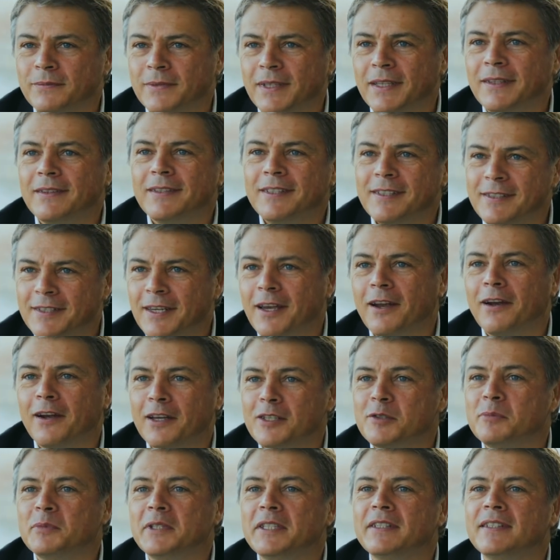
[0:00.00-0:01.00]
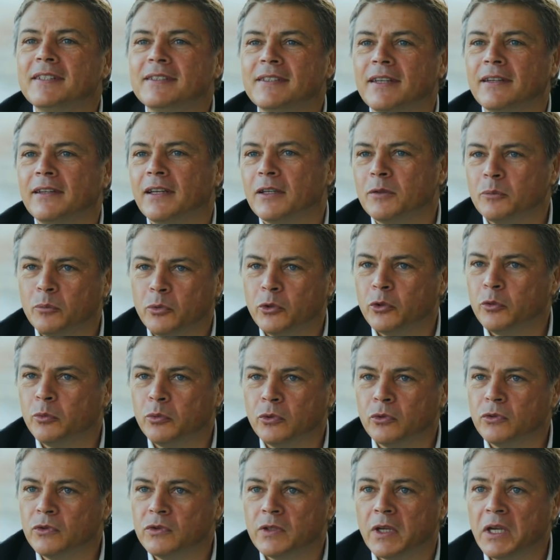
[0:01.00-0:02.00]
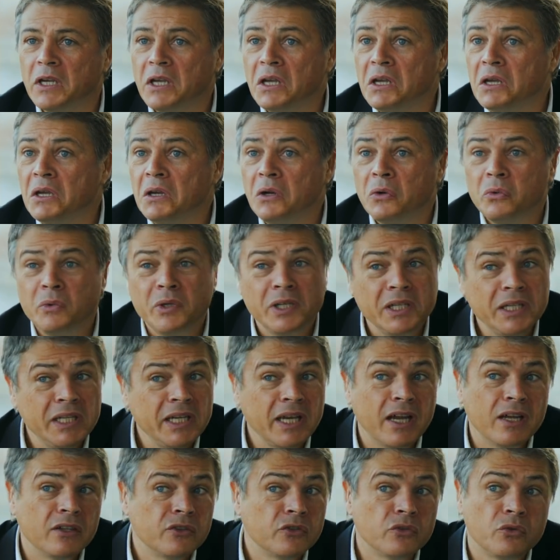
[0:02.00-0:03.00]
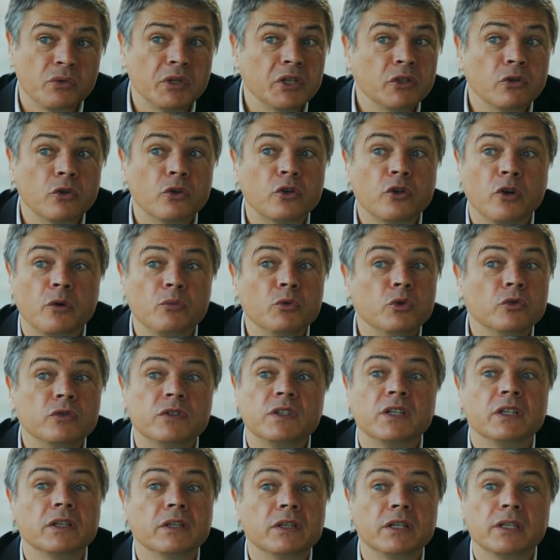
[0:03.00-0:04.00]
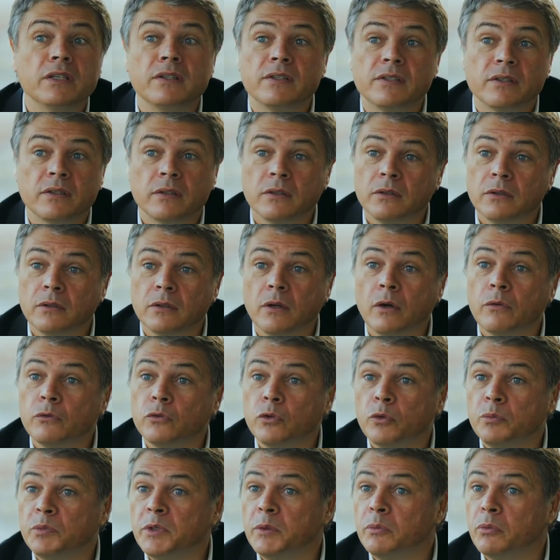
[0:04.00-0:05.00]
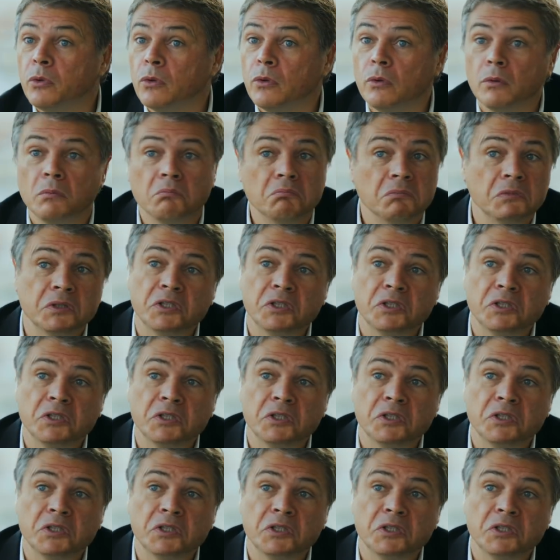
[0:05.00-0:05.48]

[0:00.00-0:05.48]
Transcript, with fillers: and this car has been designed at purpose really answering the commuting needs uh, of the people.